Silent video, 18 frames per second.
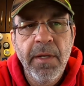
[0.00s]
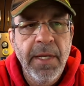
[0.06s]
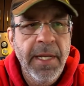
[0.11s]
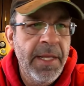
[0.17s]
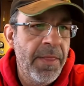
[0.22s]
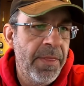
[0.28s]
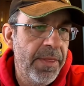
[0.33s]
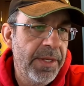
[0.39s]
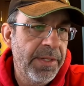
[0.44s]

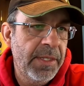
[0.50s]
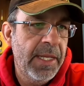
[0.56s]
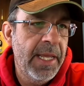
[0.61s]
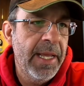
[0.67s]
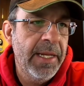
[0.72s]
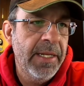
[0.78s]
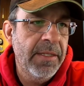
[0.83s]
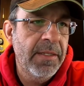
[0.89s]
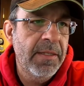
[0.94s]
in this
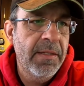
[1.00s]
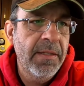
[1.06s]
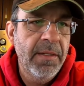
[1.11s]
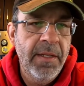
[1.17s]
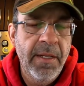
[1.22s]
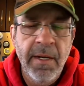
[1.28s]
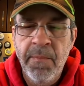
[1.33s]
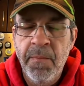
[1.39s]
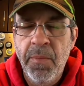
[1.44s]
case
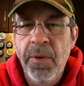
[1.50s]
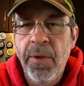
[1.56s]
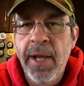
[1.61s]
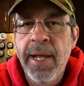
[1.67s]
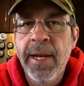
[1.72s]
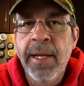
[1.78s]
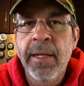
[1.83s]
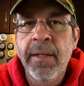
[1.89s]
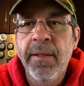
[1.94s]
that I'm
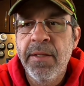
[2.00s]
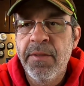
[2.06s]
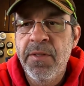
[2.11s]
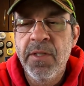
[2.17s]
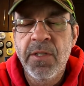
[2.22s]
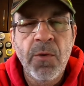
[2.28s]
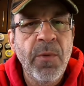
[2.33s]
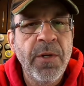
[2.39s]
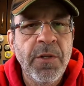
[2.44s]
planning, this
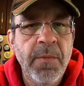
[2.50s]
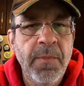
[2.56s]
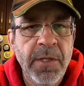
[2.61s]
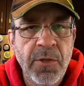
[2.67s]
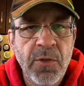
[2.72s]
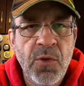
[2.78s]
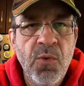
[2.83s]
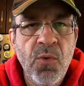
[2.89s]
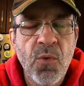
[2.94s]
is going to be a
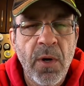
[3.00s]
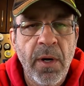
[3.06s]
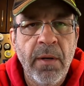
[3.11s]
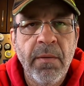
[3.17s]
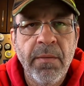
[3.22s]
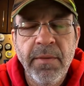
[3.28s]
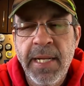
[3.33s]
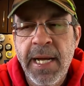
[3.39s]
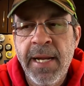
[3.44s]
tour,
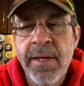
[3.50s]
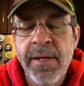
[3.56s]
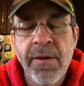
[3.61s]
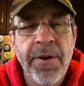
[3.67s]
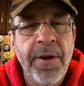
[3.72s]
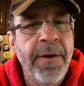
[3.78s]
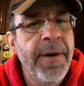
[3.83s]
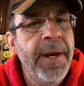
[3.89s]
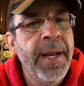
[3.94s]
dad and
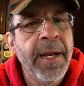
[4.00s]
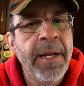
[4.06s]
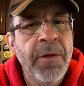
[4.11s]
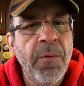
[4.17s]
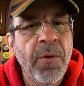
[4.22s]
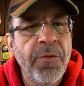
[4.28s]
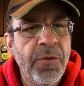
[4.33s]
daughter annual.